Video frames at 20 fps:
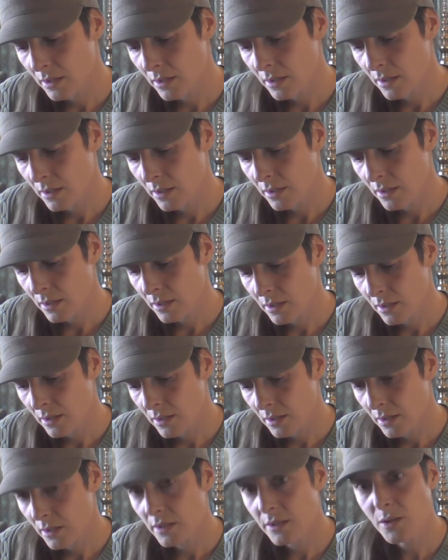what I have.
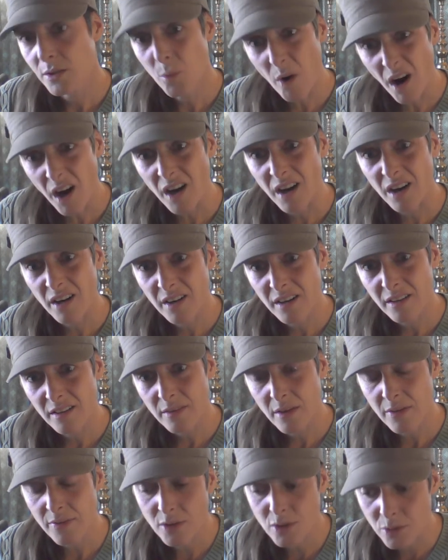You are.
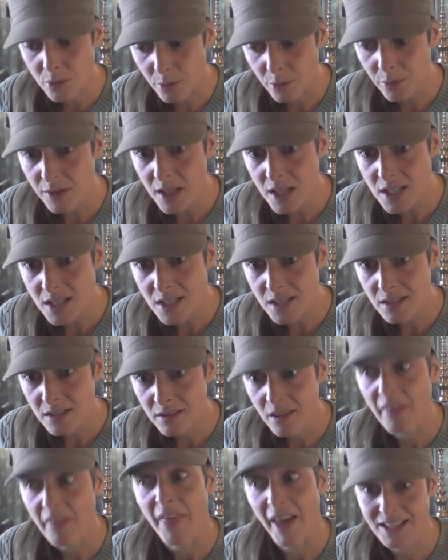And the truth is
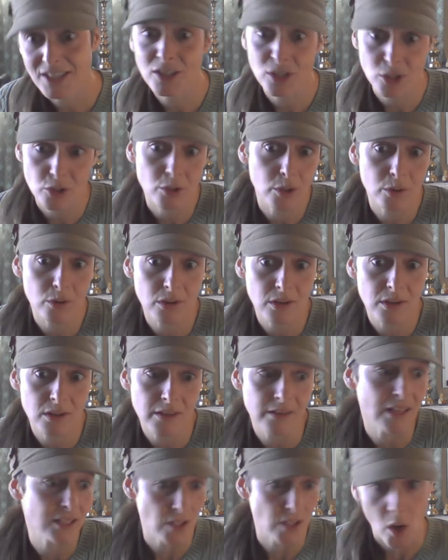that that's the truth,
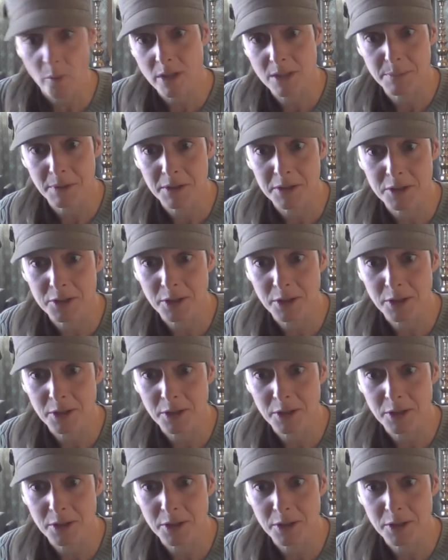and that's always been the